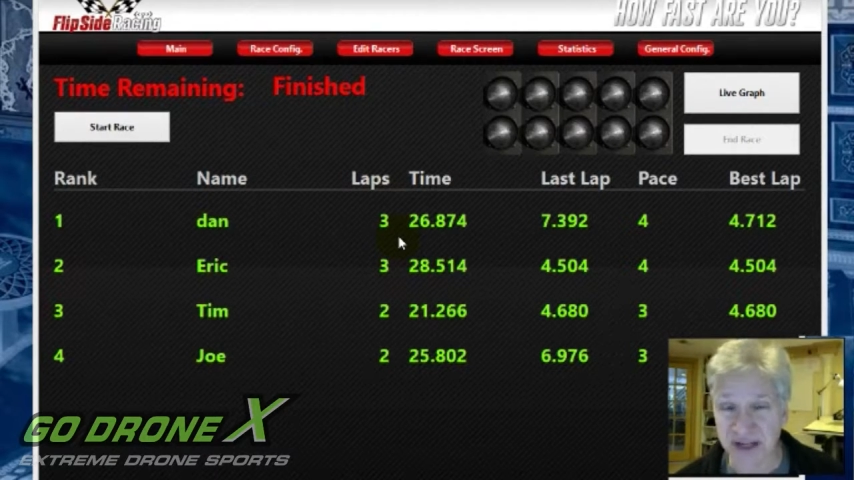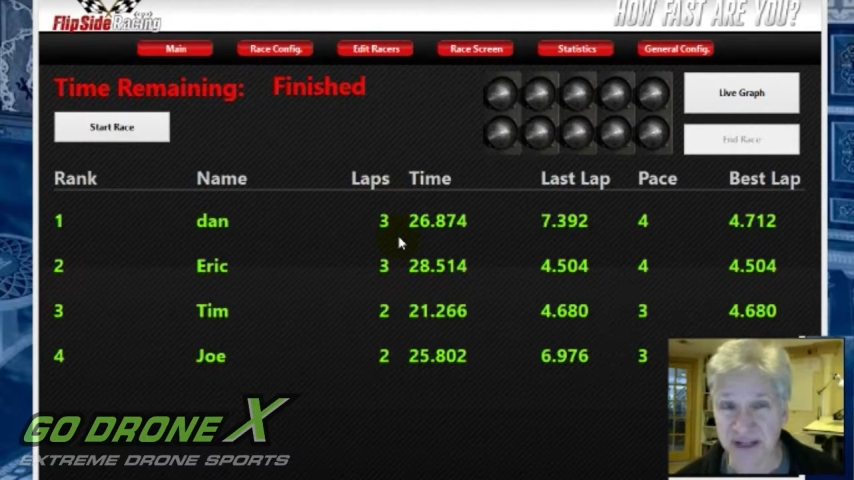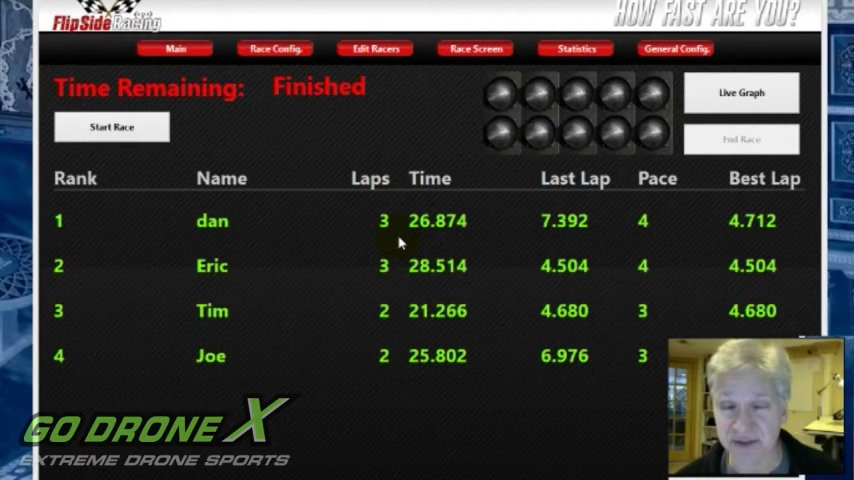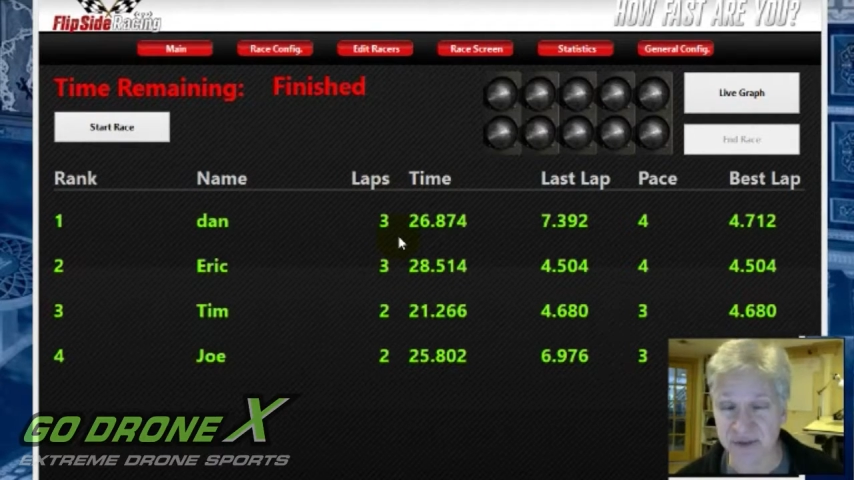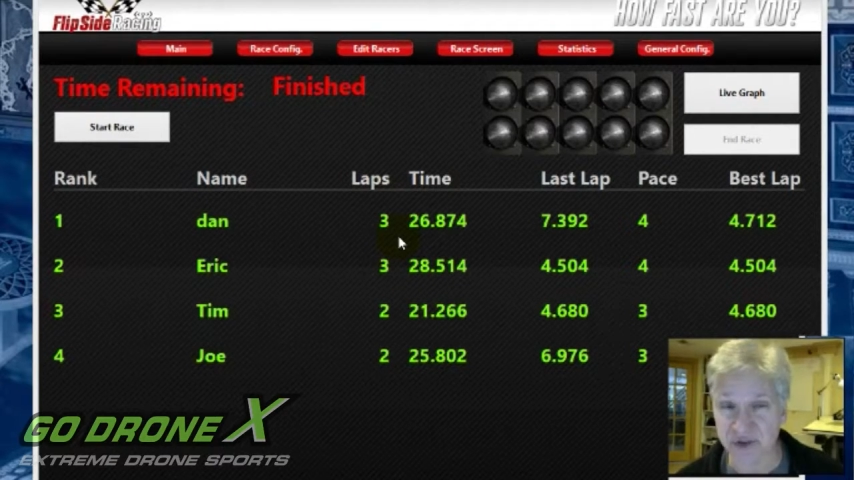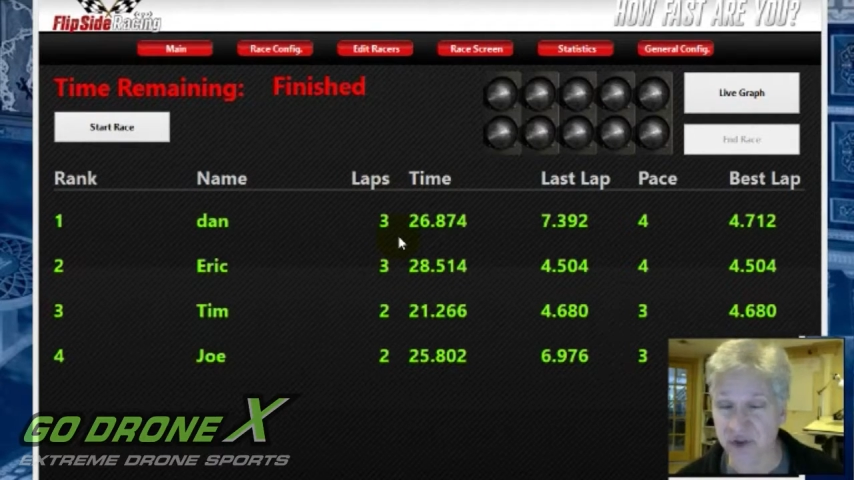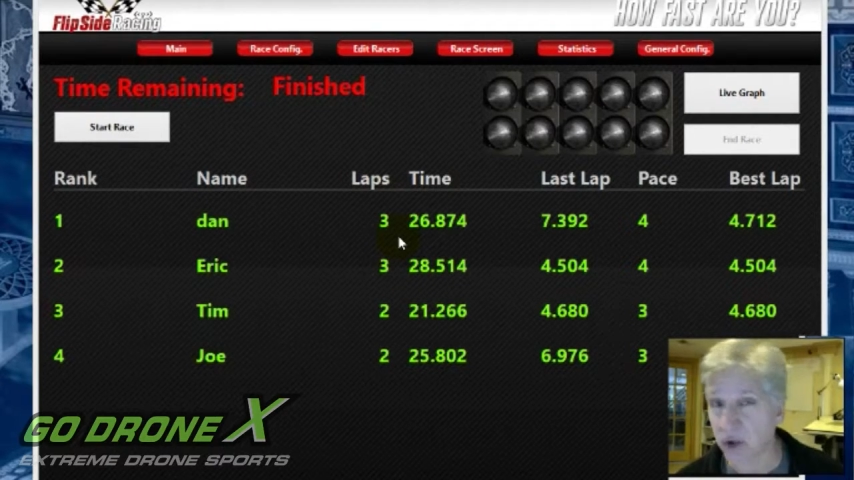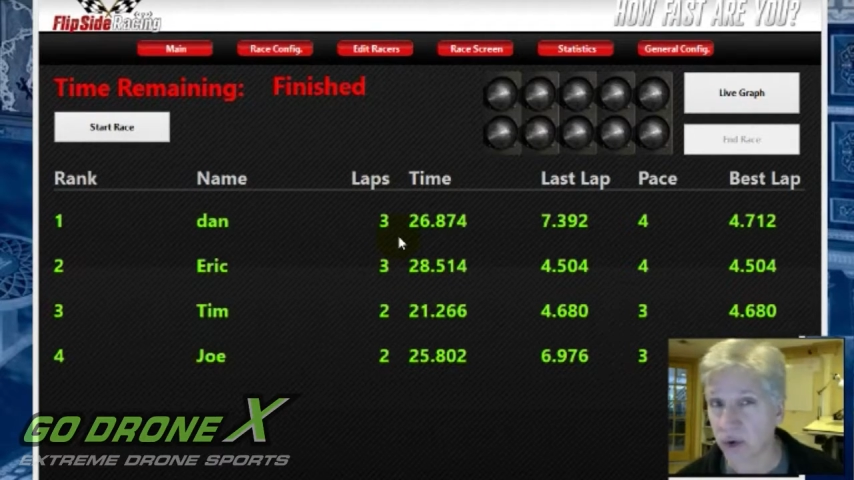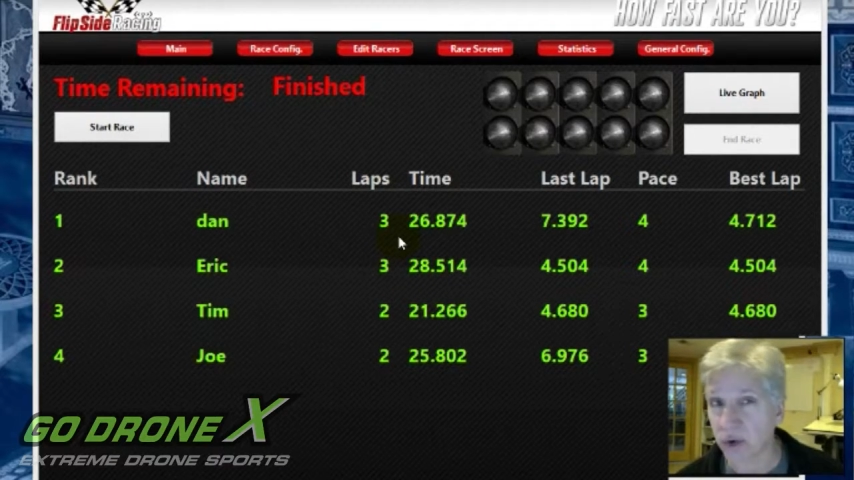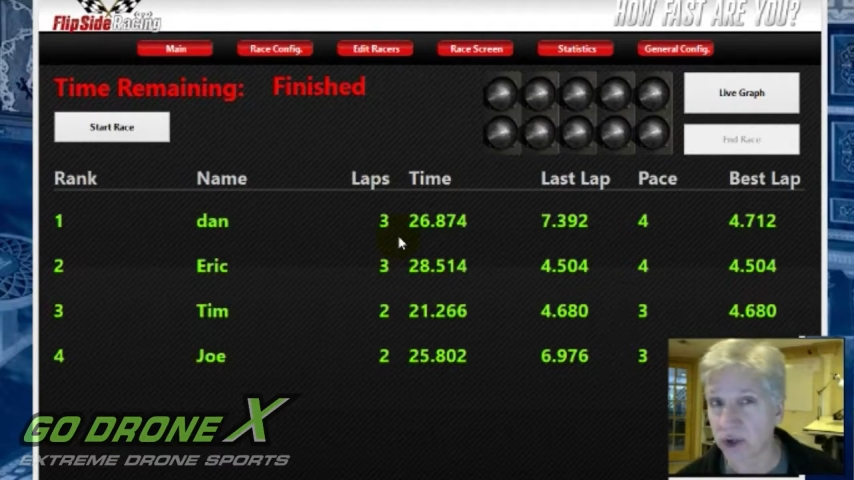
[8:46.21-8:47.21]
seconds or
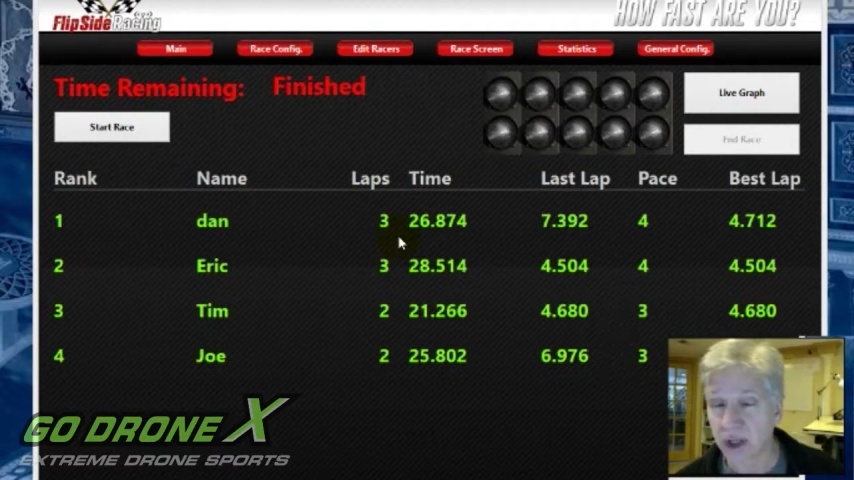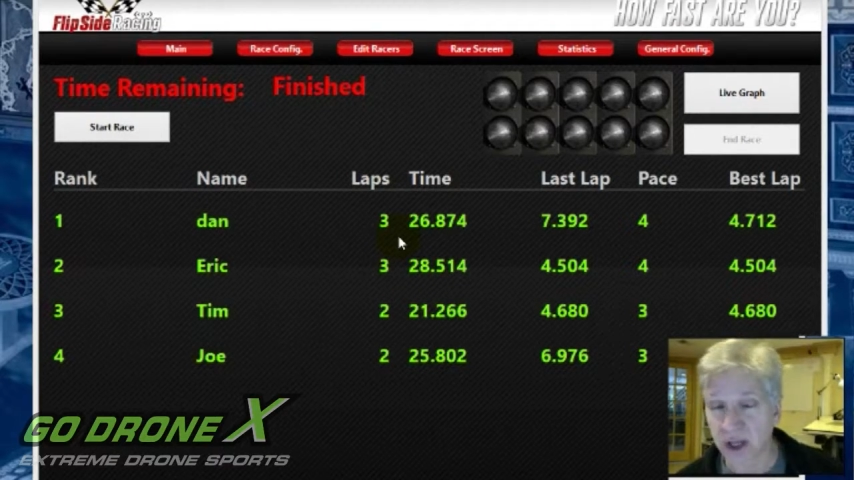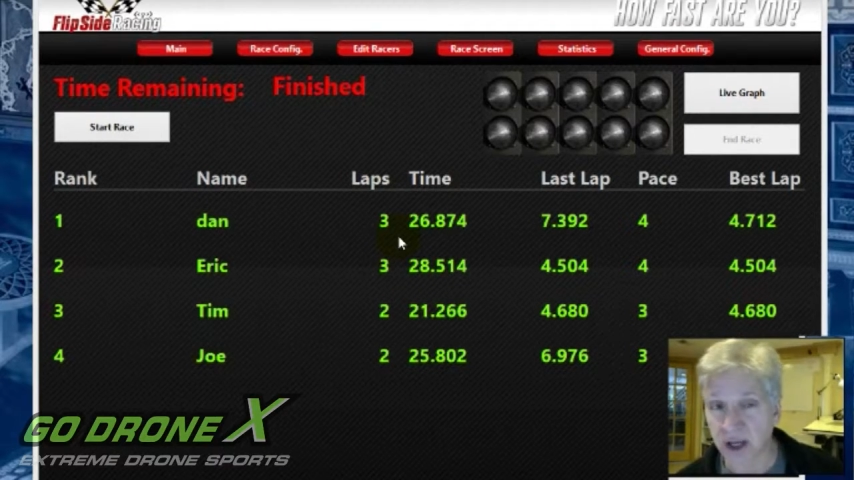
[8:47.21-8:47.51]
so,